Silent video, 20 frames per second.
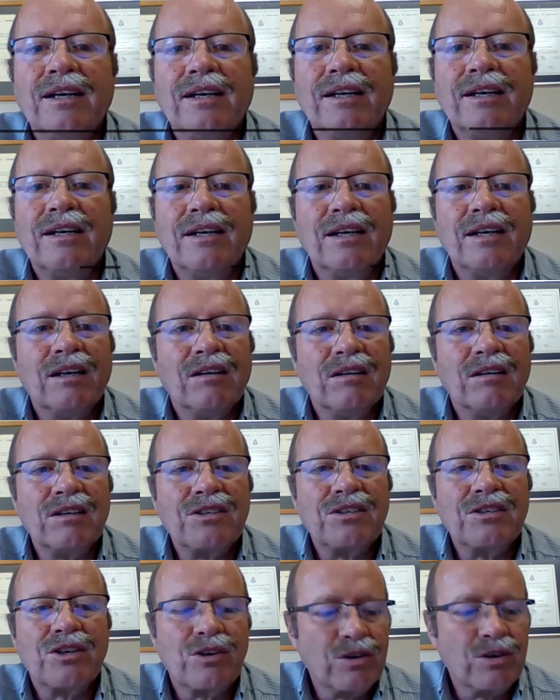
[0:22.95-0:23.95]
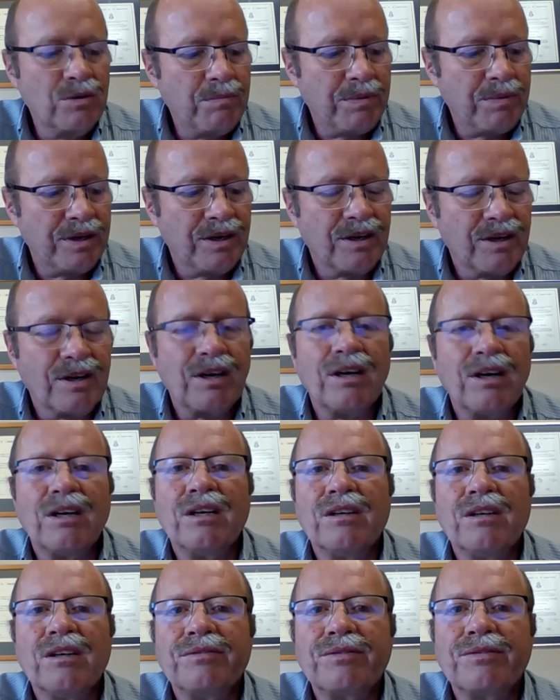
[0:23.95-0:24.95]
a large grouping
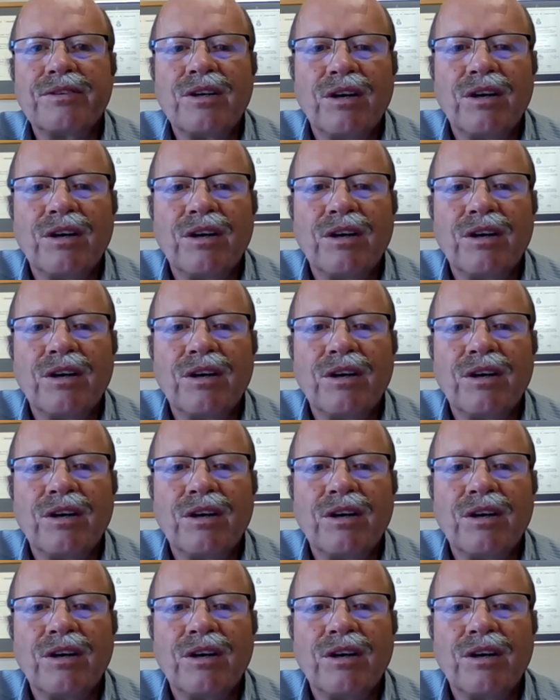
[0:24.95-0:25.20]
of